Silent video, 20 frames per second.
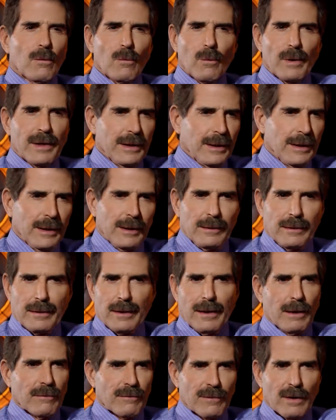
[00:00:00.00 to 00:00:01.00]
We need
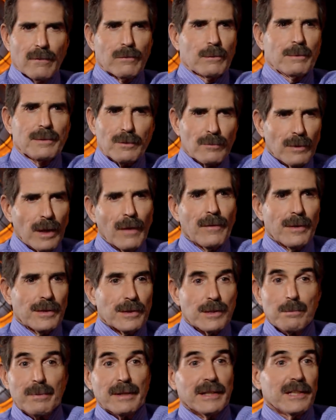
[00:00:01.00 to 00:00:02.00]
to have government run
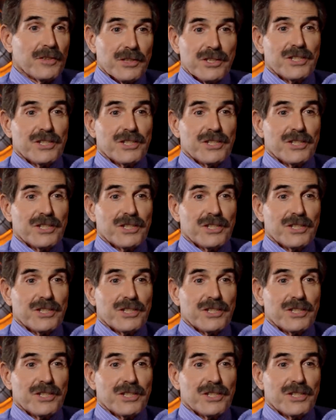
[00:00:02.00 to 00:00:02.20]
this. But it's